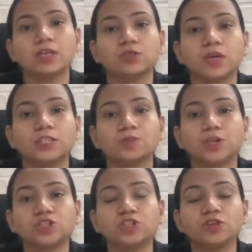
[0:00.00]
So
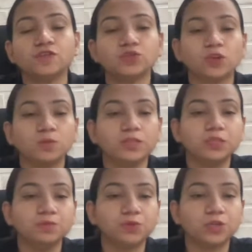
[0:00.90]
expression of
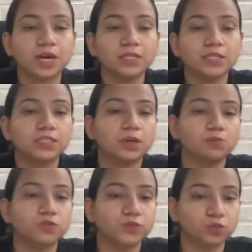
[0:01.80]
solubility product in
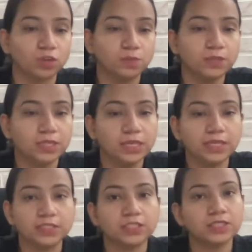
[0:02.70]
terms of solubility,
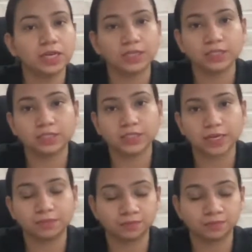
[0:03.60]
let's just understand.